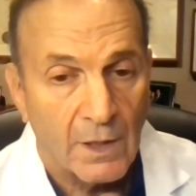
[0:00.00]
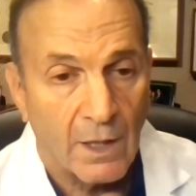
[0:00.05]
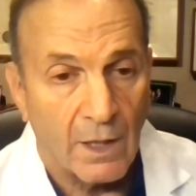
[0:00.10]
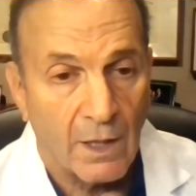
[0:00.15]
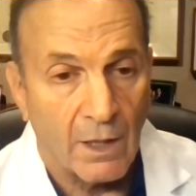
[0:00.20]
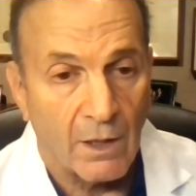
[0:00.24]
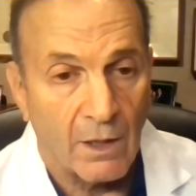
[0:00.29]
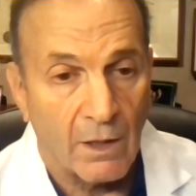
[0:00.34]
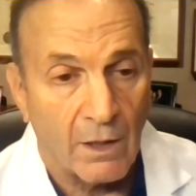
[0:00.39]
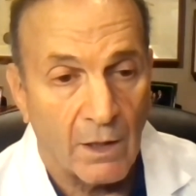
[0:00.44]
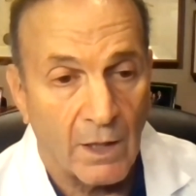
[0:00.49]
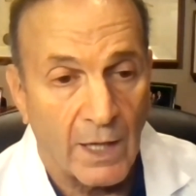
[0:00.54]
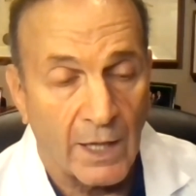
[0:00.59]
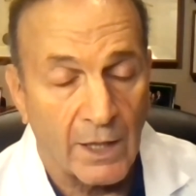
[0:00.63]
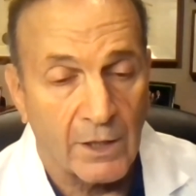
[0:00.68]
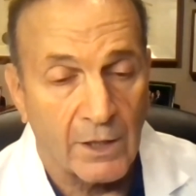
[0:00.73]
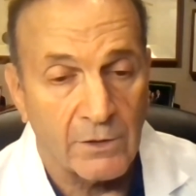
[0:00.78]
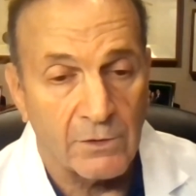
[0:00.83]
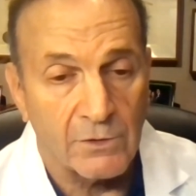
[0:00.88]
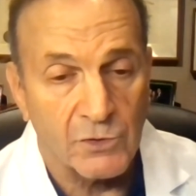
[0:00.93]

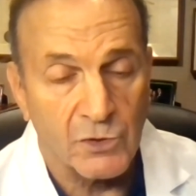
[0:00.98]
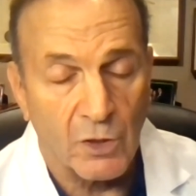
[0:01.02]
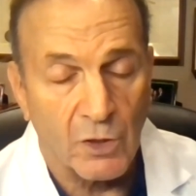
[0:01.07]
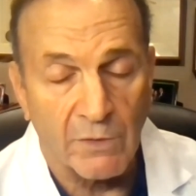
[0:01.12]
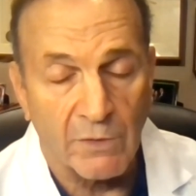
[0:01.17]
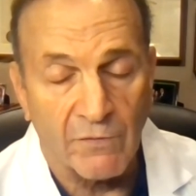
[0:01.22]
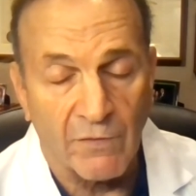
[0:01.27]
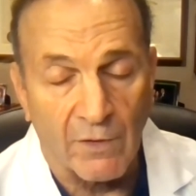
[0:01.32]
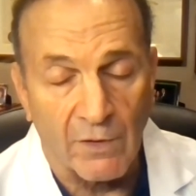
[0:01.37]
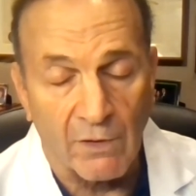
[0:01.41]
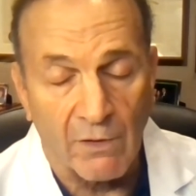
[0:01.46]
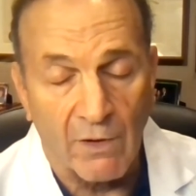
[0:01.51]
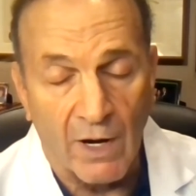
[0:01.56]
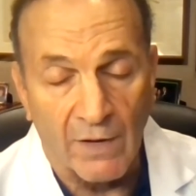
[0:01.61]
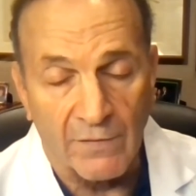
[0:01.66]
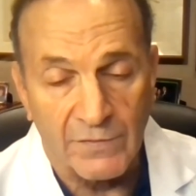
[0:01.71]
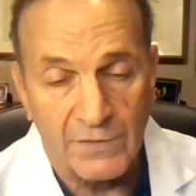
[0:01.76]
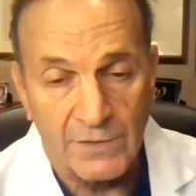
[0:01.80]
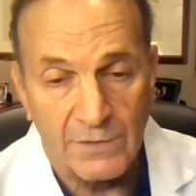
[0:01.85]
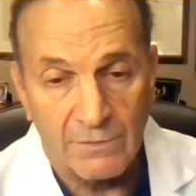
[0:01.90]
And can you show me
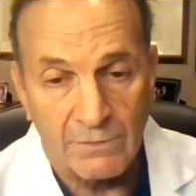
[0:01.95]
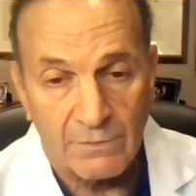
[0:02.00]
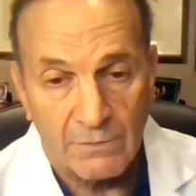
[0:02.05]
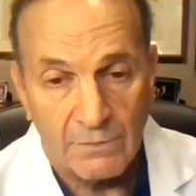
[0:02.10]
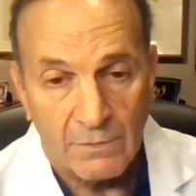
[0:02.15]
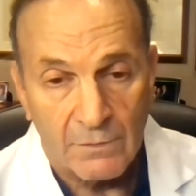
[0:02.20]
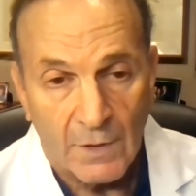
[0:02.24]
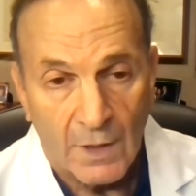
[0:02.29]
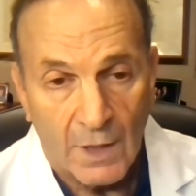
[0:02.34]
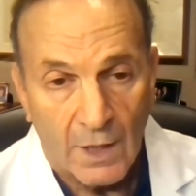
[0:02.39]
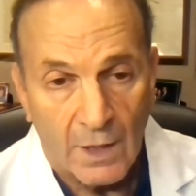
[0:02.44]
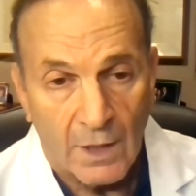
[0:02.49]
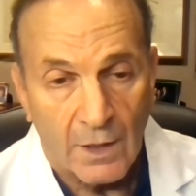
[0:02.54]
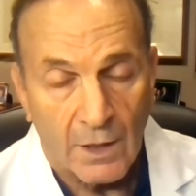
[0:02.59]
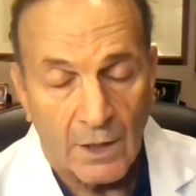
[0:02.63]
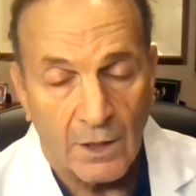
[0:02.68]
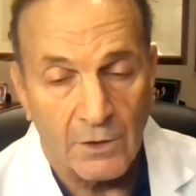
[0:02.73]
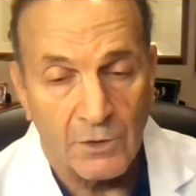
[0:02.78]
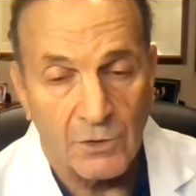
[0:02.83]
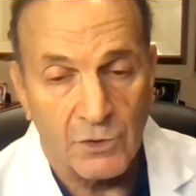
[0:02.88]
photographs?
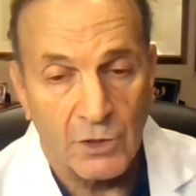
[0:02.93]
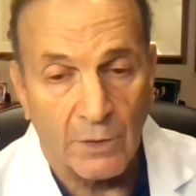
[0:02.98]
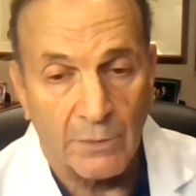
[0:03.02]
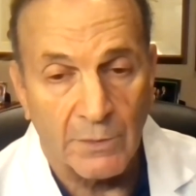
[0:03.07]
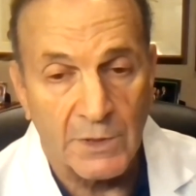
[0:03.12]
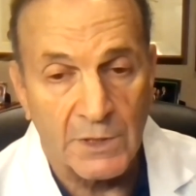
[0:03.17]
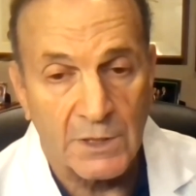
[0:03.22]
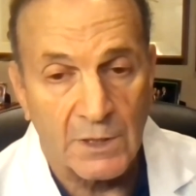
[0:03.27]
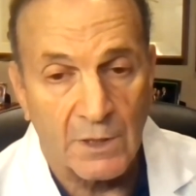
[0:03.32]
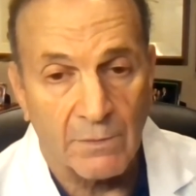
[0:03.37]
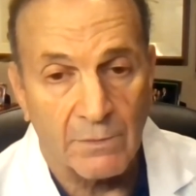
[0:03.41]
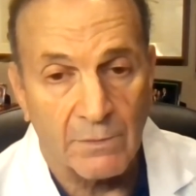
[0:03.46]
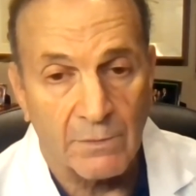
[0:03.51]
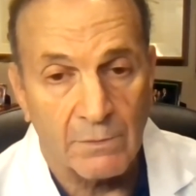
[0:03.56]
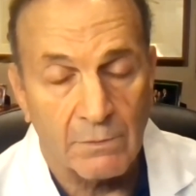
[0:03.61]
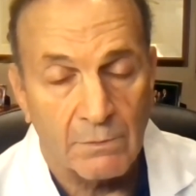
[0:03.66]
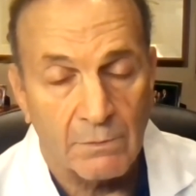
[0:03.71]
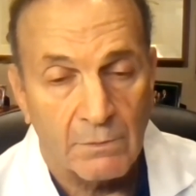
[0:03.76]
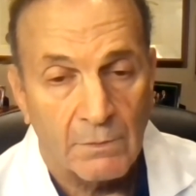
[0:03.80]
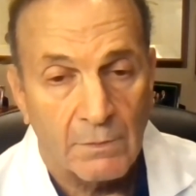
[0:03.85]
Can you show me
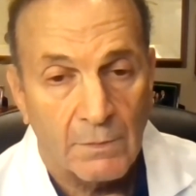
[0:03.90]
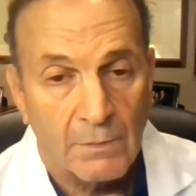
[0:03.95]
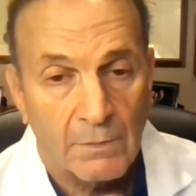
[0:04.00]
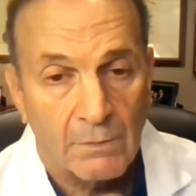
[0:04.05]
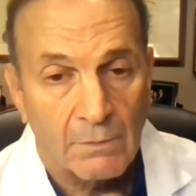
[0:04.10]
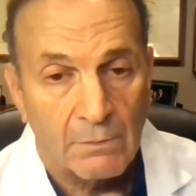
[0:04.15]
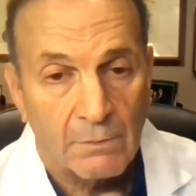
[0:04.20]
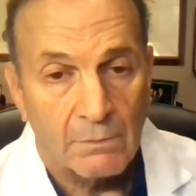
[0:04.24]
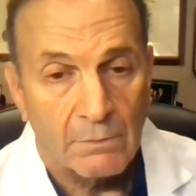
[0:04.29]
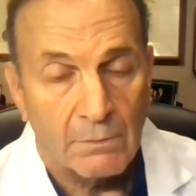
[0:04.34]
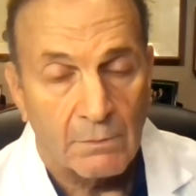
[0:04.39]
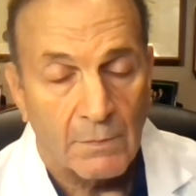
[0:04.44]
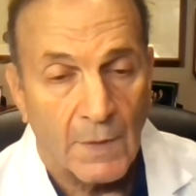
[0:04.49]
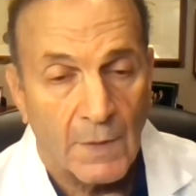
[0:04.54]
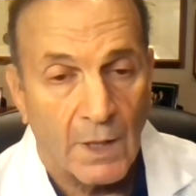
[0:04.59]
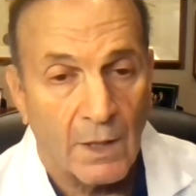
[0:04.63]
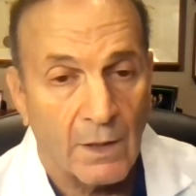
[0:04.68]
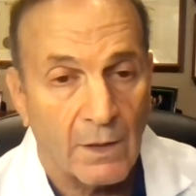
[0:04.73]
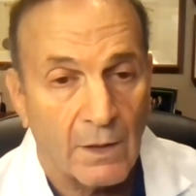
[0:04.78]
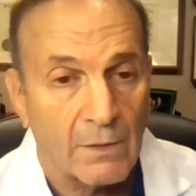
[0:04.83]
some
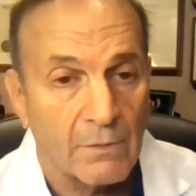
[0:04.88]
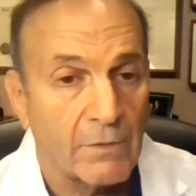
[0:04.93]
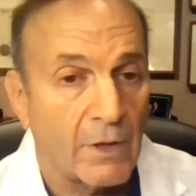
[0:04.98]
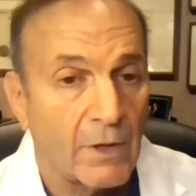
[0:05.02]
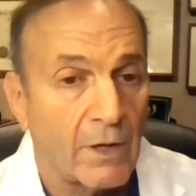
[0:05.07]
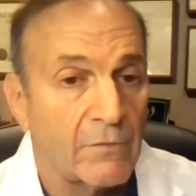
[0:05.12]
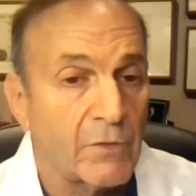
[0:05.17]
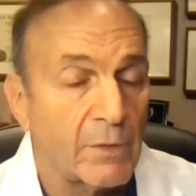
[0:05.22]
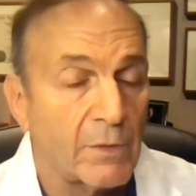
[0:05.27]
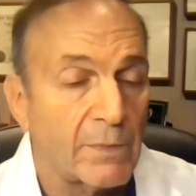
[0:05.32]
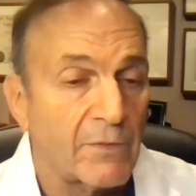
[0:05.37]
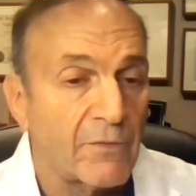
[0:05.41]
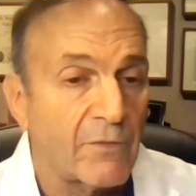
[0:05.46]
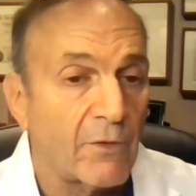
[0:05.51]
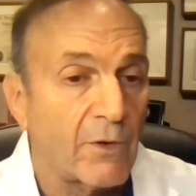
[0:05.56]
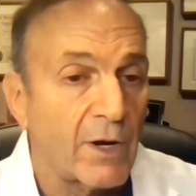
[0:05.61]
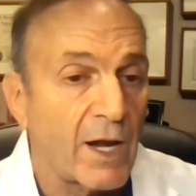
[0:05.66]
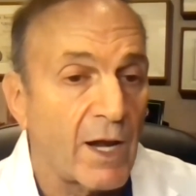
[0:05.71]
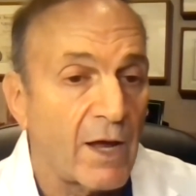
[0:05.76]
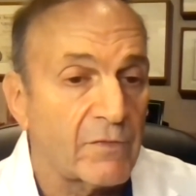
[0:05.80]
of your
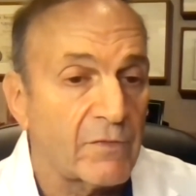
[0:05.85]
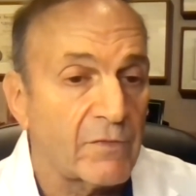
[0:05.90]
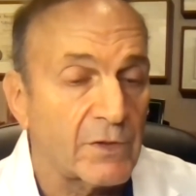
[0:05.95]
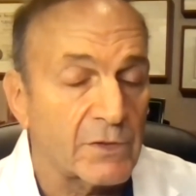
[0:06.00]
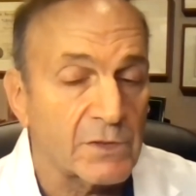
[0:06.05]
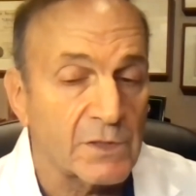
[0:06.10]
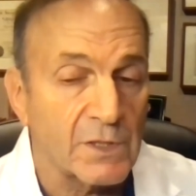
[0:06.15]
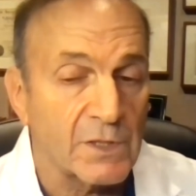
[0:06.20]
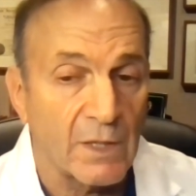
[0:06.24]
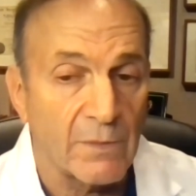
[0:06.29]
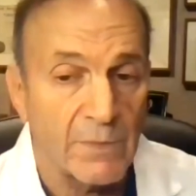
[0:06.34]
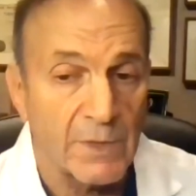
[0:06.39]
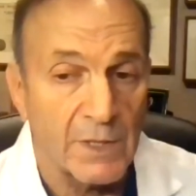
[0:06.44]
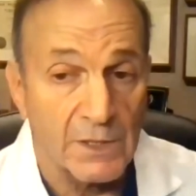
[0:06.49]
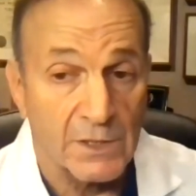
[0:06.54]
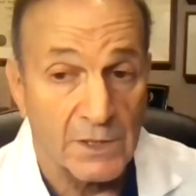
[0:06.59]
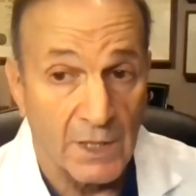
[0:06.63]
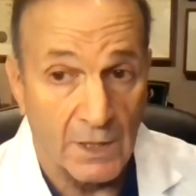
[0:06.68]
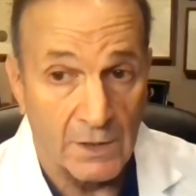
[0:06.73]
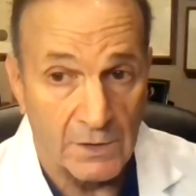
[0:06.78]
before and afters to give me a
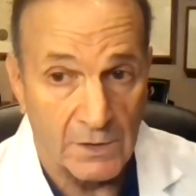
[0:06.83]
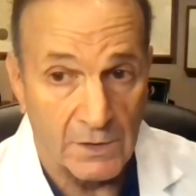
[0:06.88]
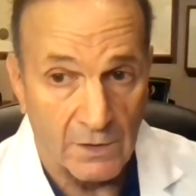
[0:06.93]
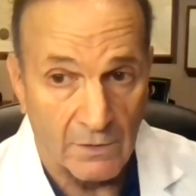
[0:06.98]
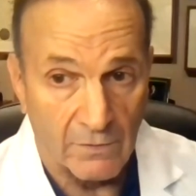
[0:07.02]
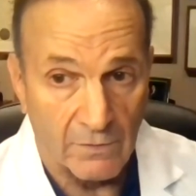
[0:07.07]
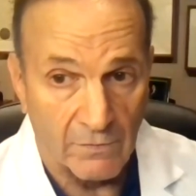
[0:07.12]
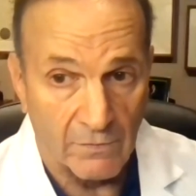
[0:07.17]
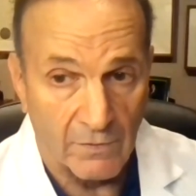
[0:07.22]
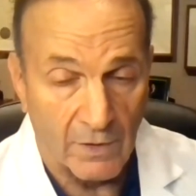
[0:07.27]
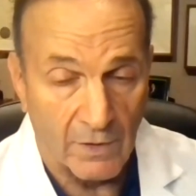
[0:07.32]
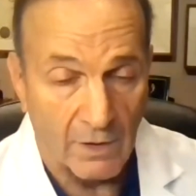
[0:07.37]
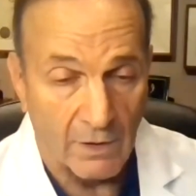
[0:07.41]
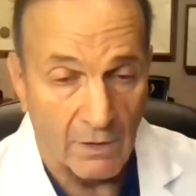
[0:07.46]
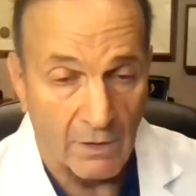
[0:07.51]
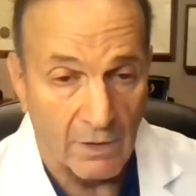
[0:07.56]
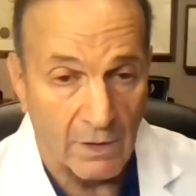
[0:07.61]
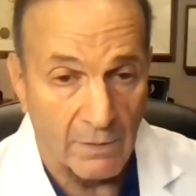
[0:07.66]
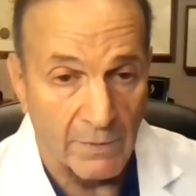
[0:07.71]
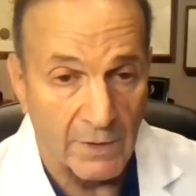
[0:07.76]
sense
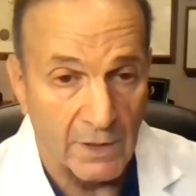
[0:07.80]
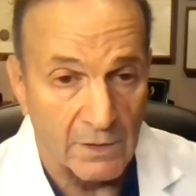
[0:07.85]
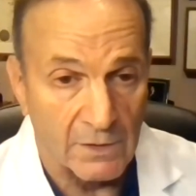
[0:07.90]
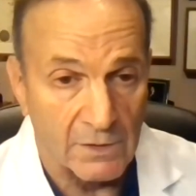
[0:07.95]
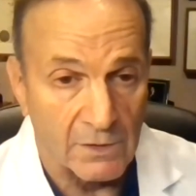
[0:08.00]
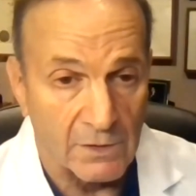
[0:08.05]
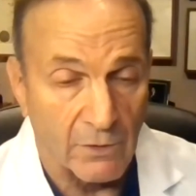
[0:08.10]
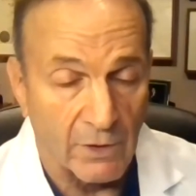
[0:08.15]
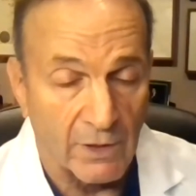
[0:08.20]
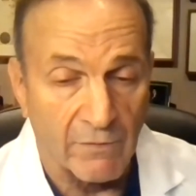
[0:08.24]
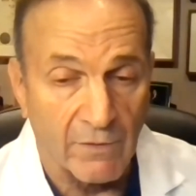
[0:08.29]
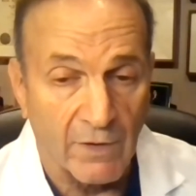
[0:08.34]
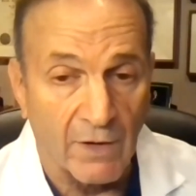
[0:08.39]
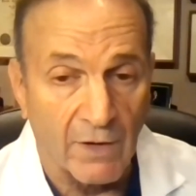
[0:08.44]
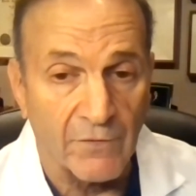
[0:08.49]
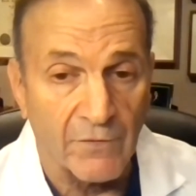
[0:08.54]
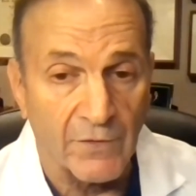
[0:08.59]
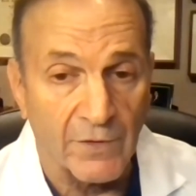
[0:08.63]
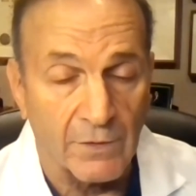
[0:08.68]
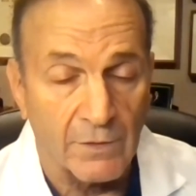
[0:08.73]
or give me a degree of
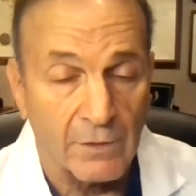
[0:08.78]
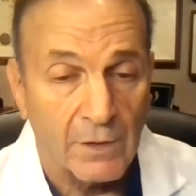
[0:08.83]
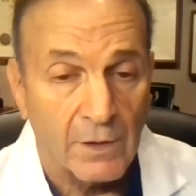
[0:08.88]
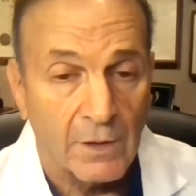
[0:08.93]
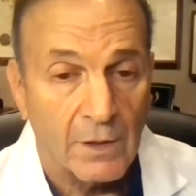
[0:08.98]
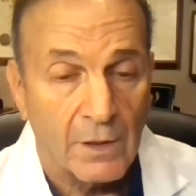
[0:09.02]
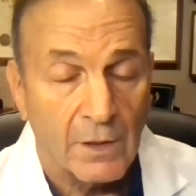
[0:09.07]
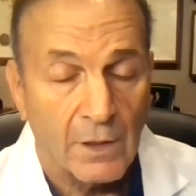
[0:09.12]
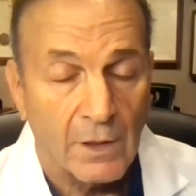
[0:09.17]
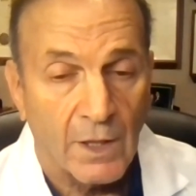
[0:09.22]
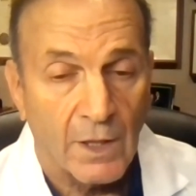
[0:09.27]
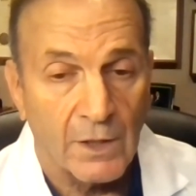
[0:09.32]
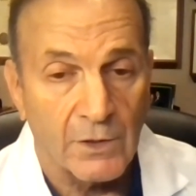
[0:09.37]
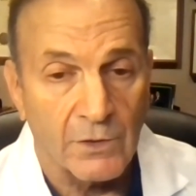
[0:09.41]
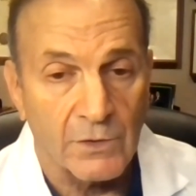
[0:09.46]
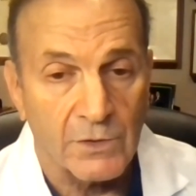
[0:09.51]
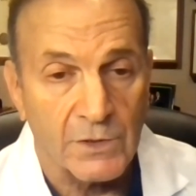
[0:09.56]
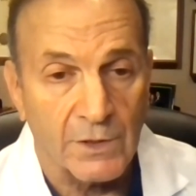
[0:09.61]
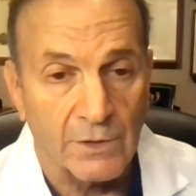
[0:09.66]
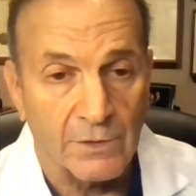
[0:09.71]
comfort in
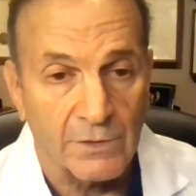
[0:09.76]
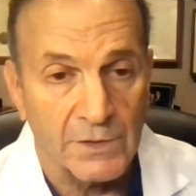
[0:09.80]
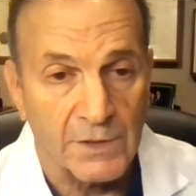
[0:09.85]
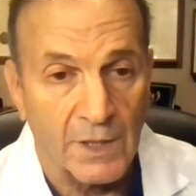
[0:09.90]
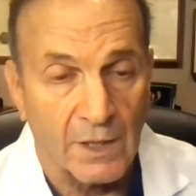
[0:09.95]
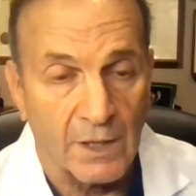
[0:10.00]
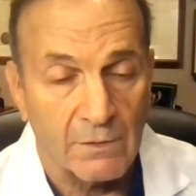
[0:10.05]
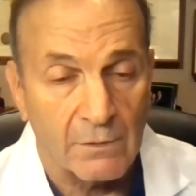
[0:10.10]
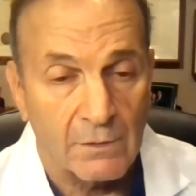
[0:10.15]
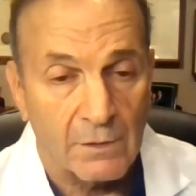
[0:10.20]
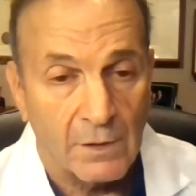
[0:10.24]
your skill set?